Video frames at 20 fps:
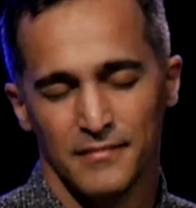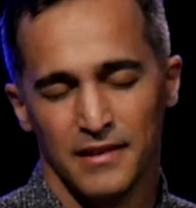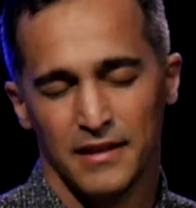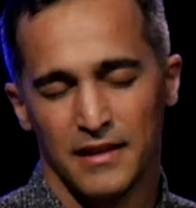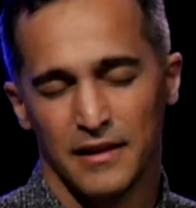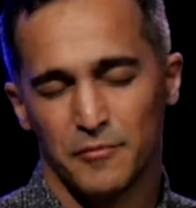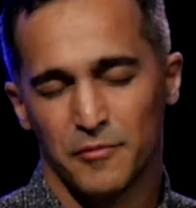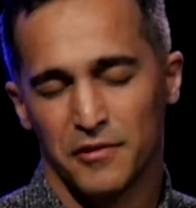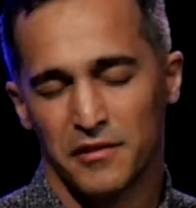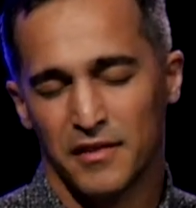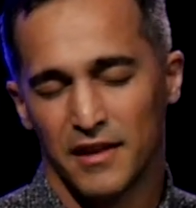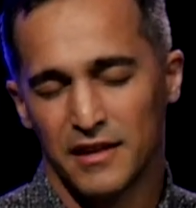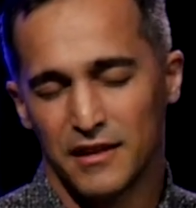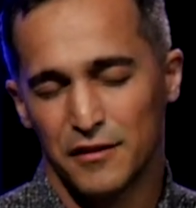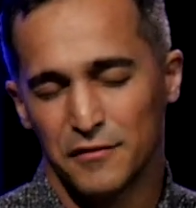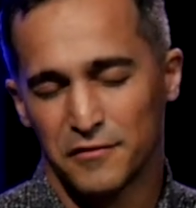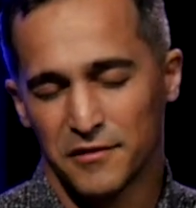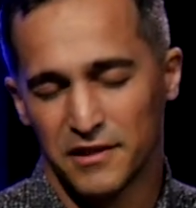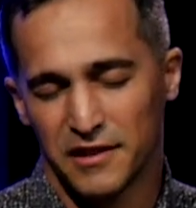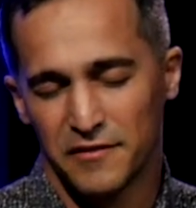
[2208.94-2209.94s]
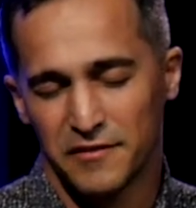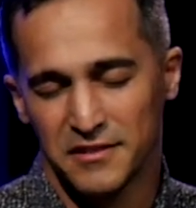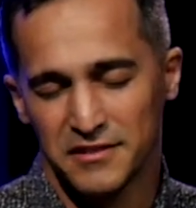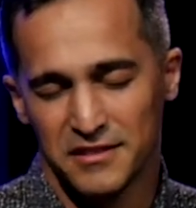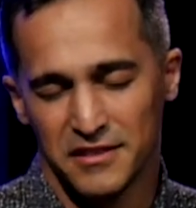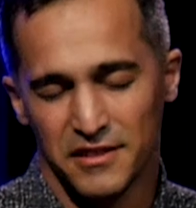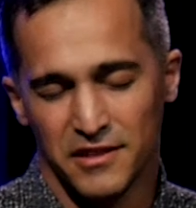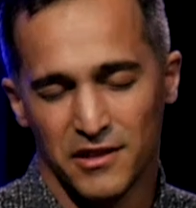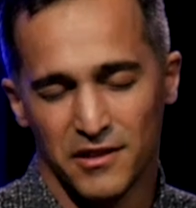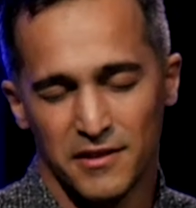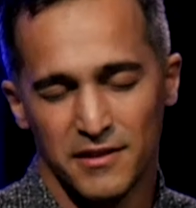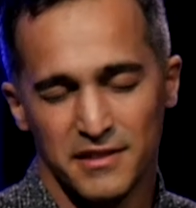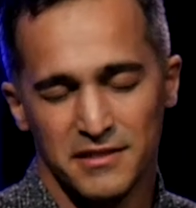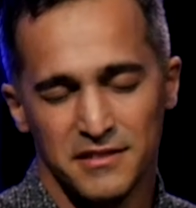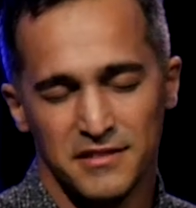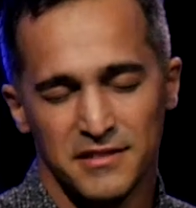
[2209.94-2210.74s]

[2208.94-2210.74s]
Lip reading: And we thank you for giving us the courage to